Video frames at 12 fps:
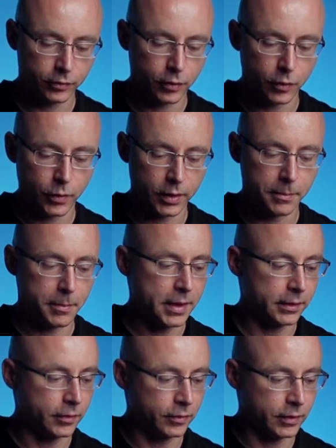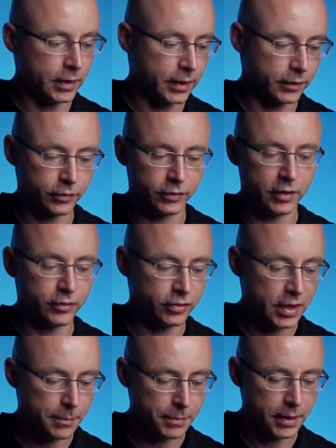so you want to make this like a C
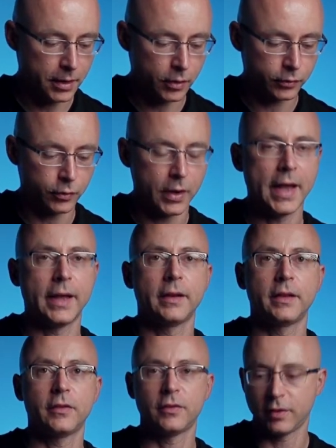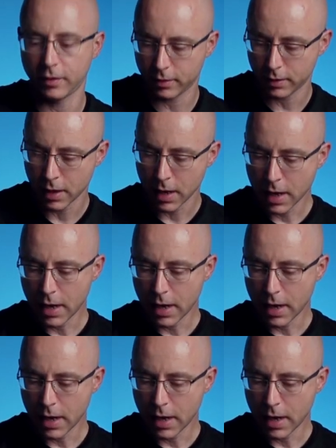shape, and also add in this here,